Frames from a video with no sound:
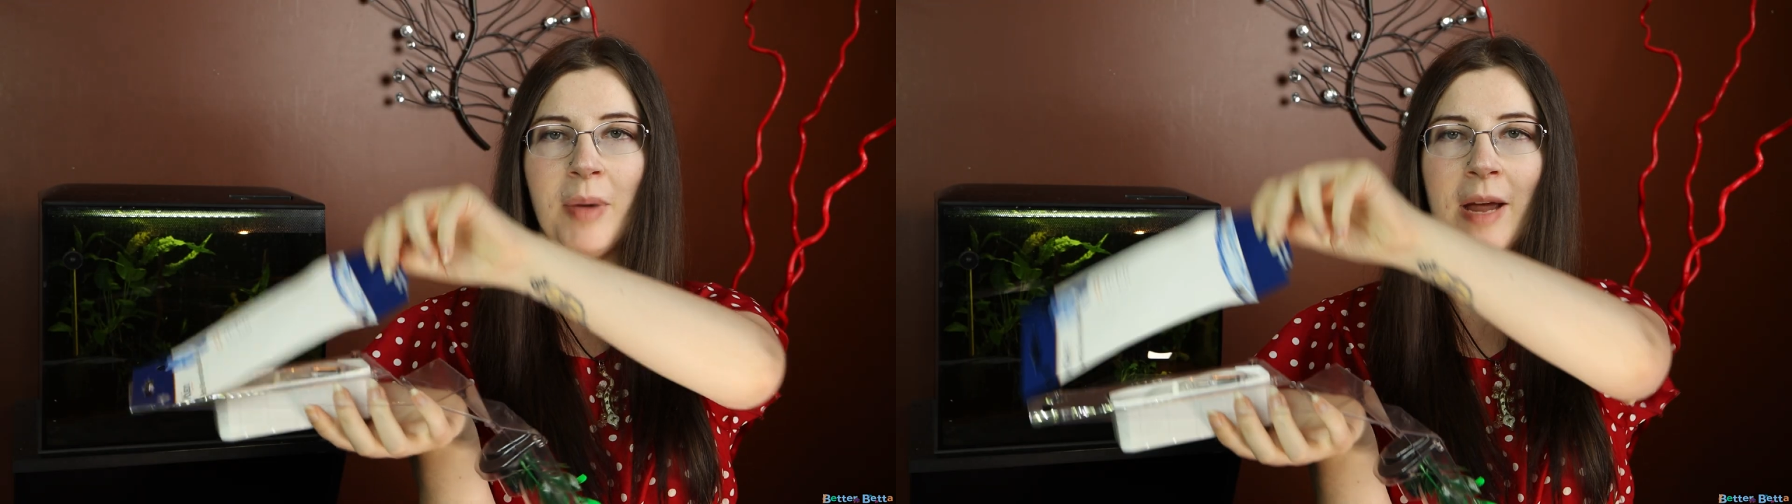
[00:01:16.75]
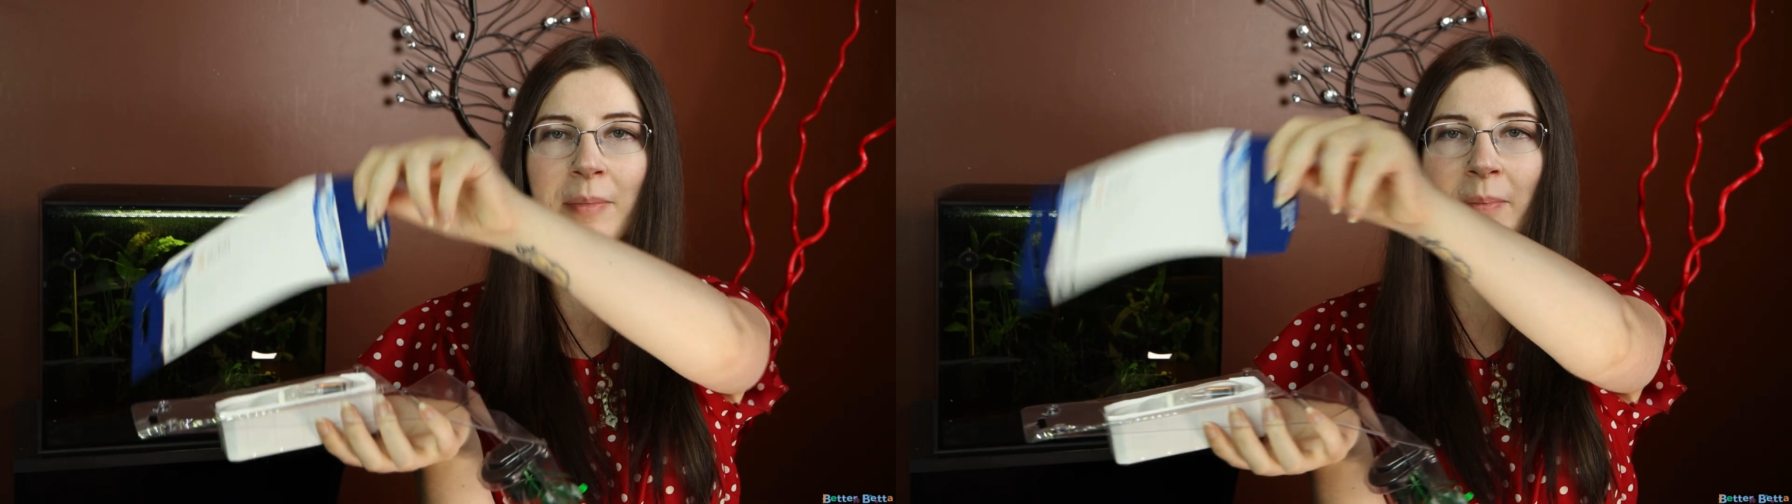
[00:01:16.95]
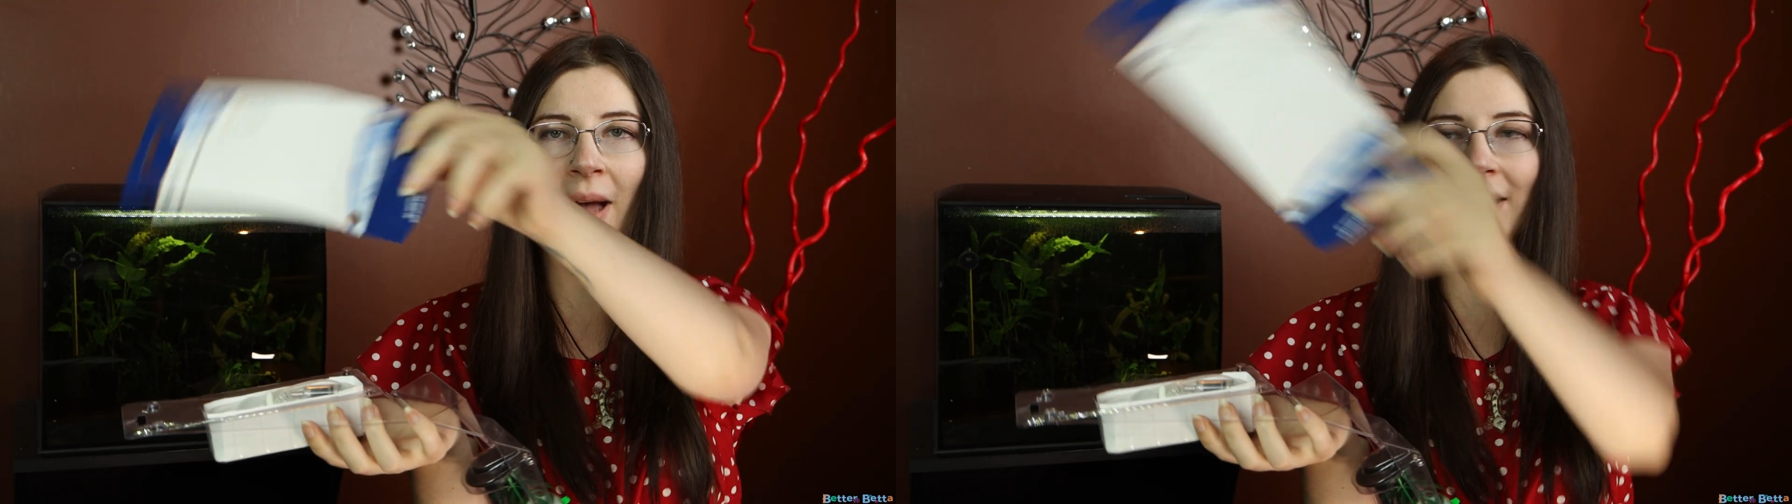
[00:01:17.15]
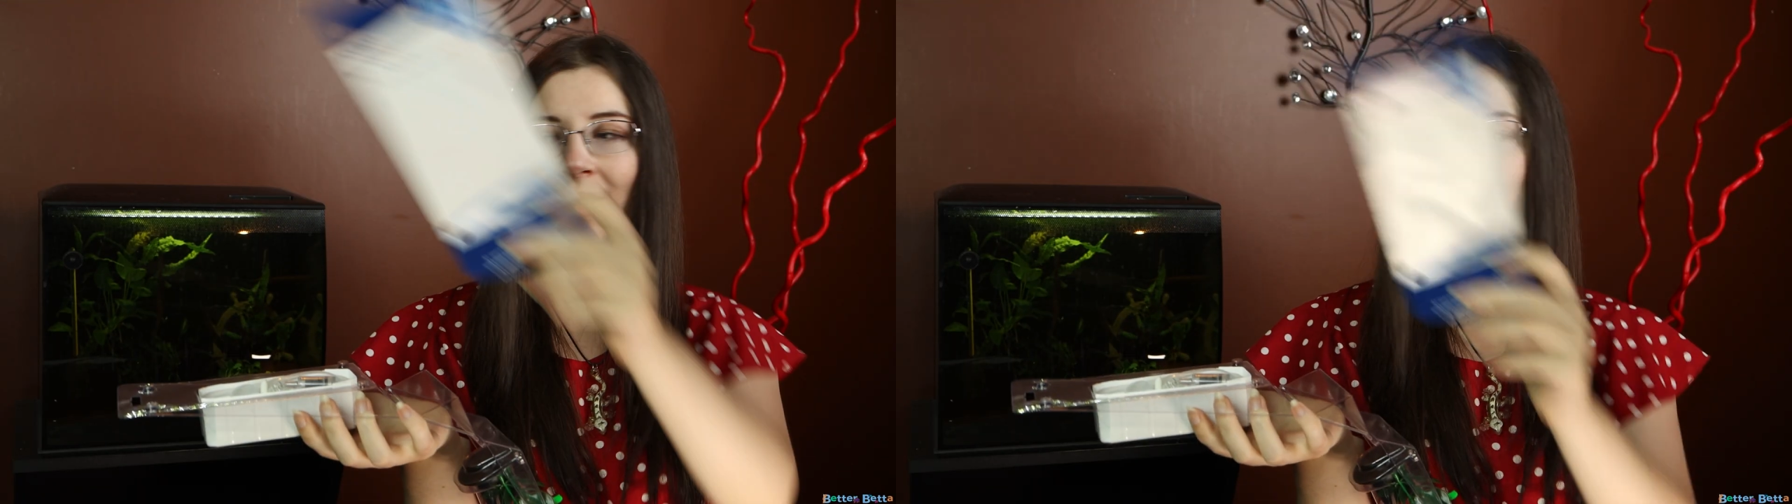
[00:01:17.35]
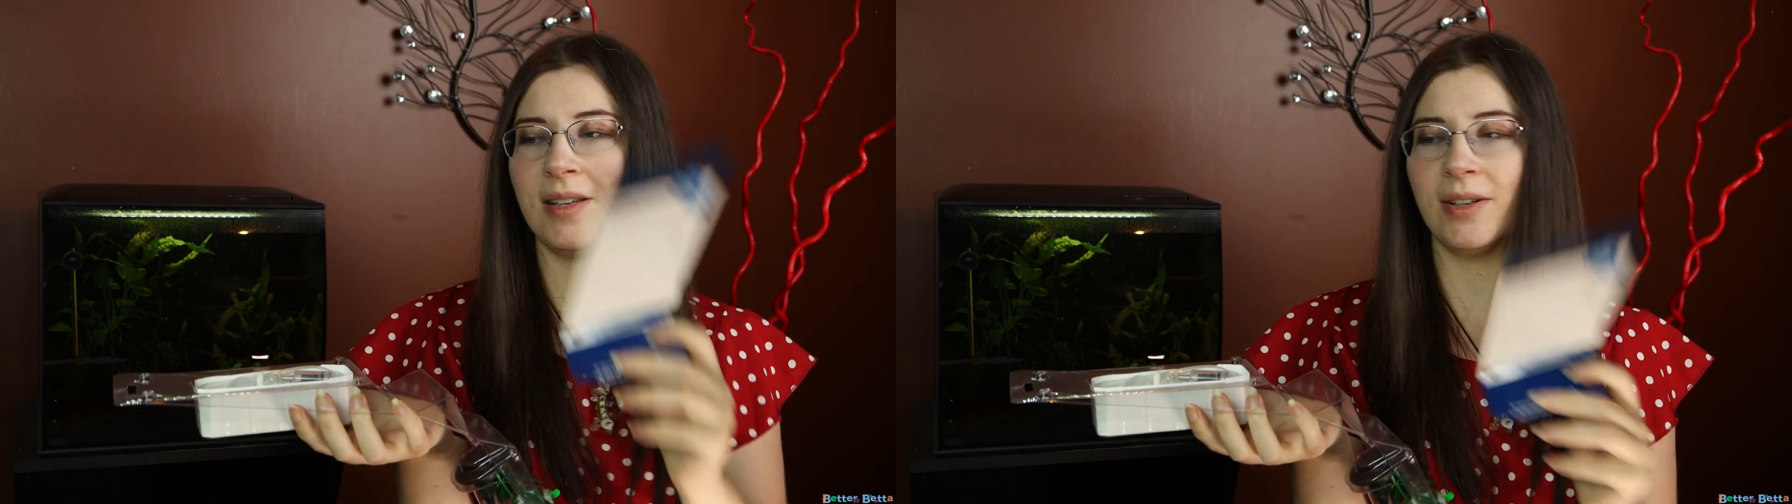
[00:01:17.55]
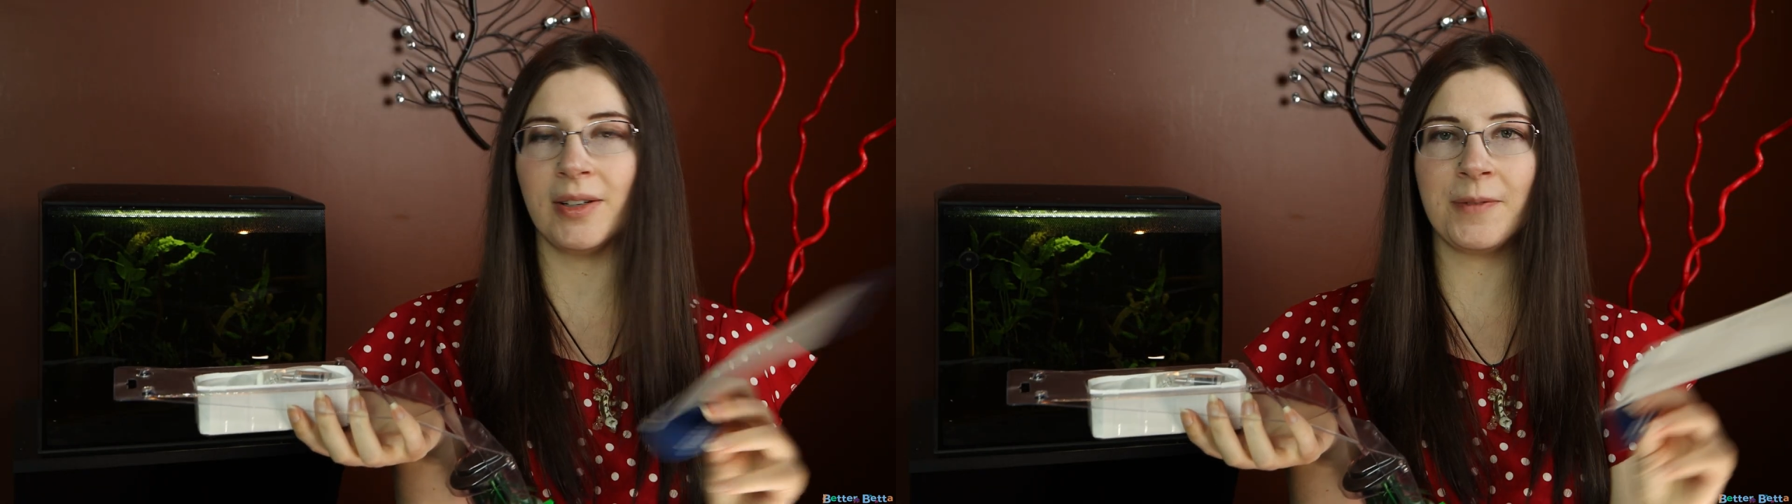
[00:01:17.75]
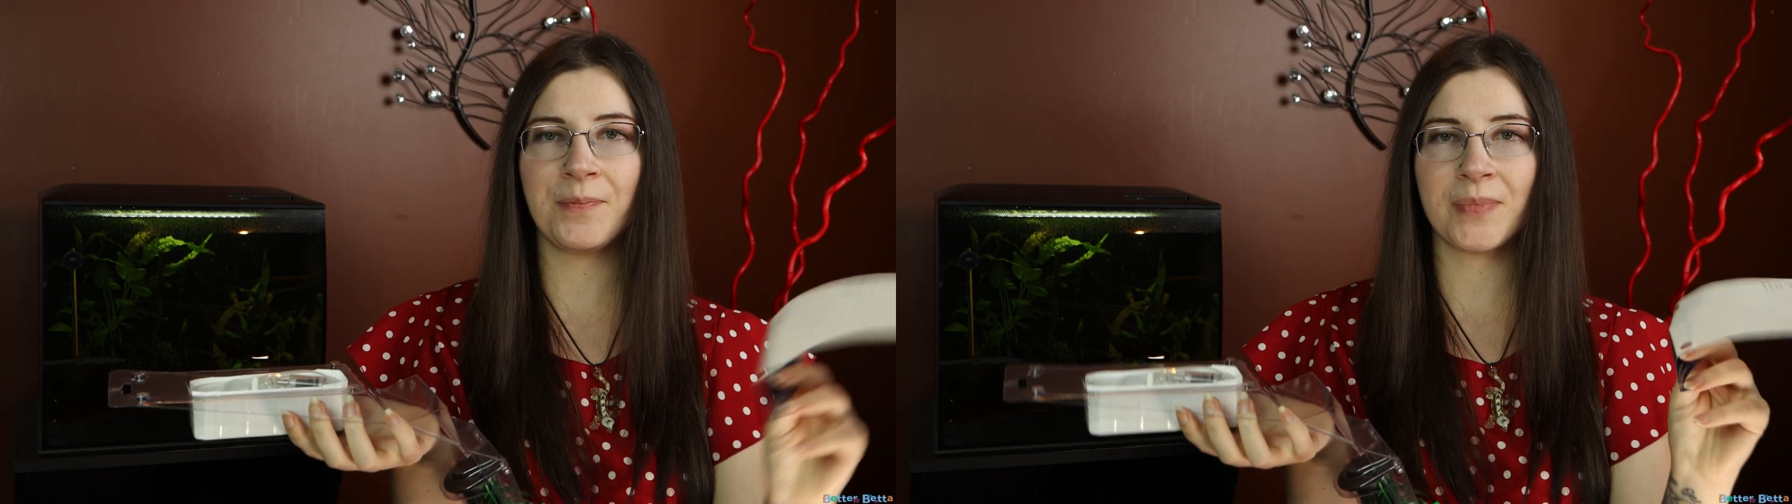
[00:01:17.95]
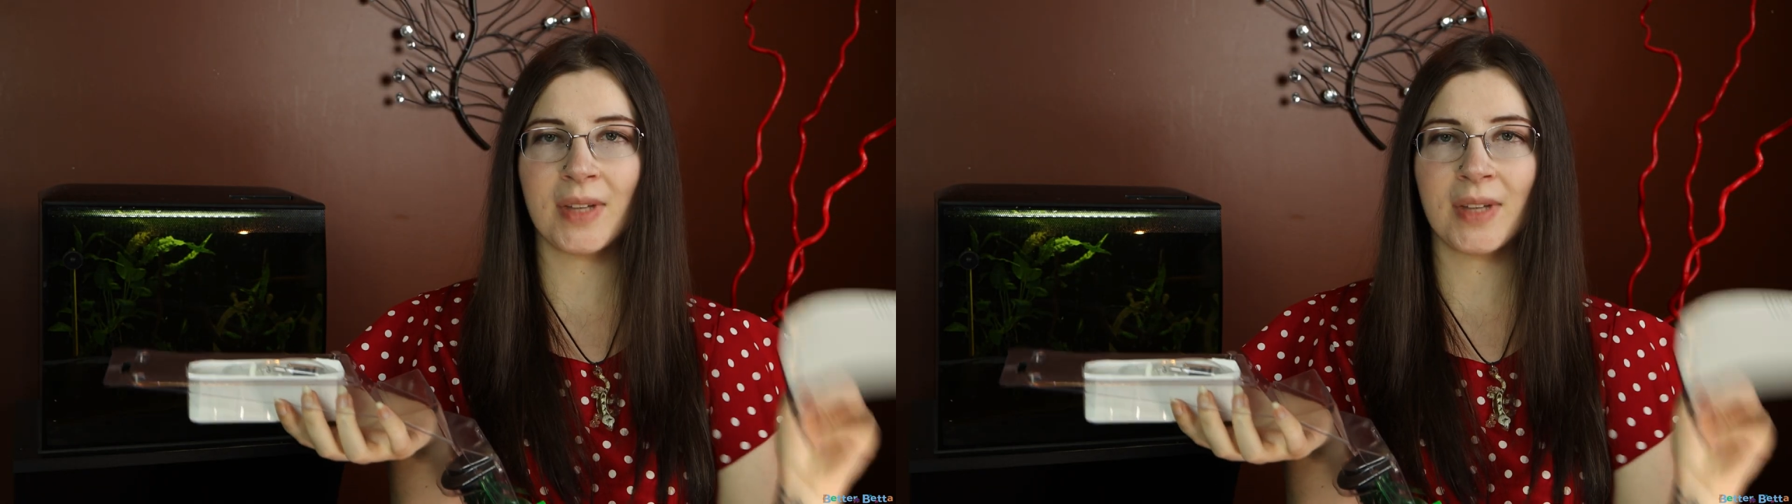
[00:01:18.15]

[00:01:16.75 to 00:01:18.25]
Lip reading: paper backing here,